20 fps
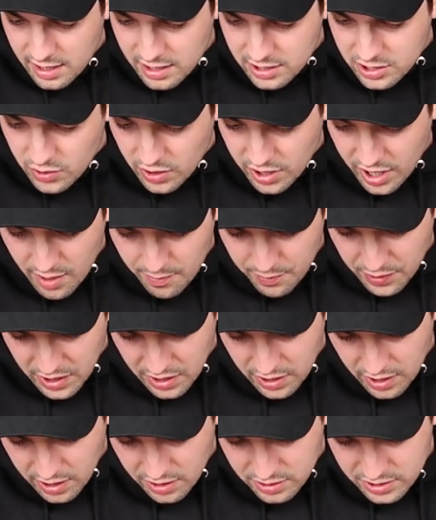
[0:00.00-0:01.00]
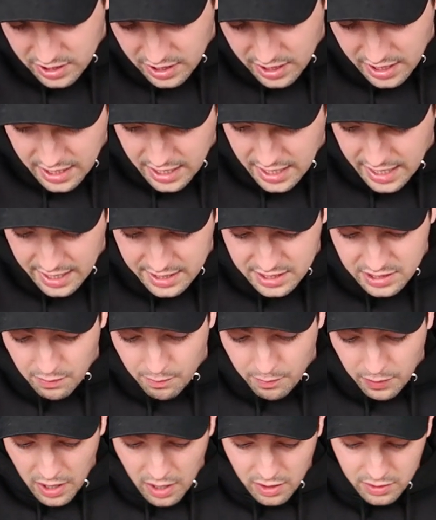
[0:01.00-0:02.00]
To accompany those, you're going to need
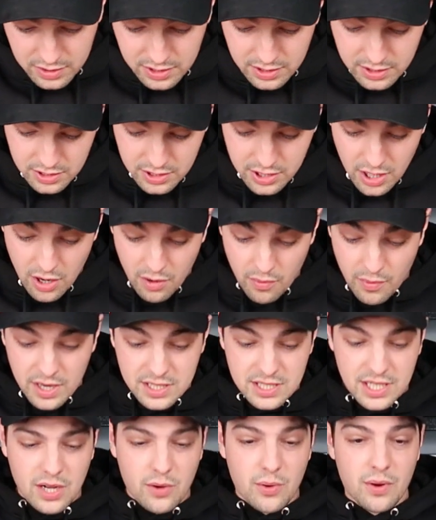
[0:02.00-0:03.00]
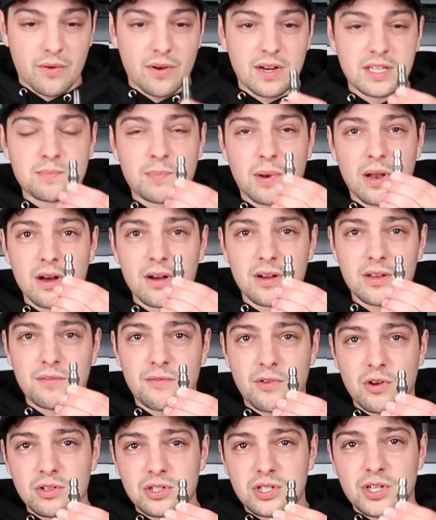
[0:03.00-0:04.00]
some plugs. So when I say quick release plug,
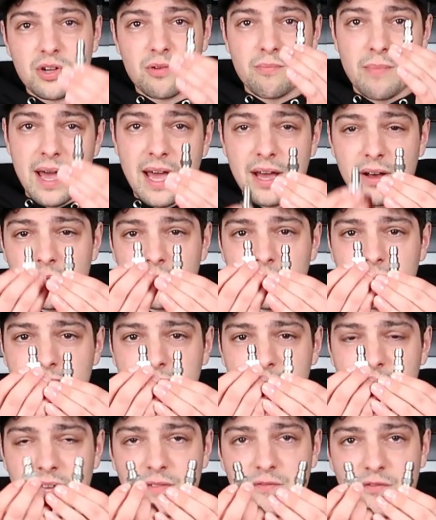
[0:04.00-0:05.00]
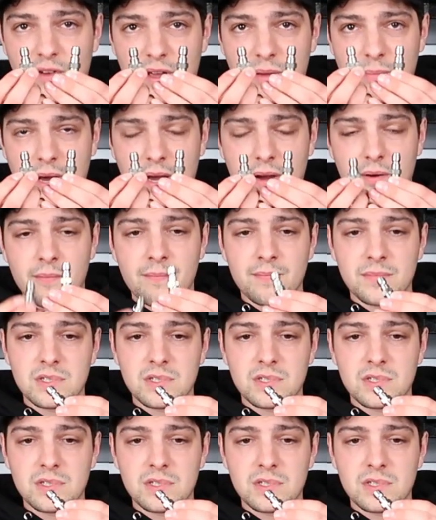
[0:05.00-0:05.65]
you've got two, male and female.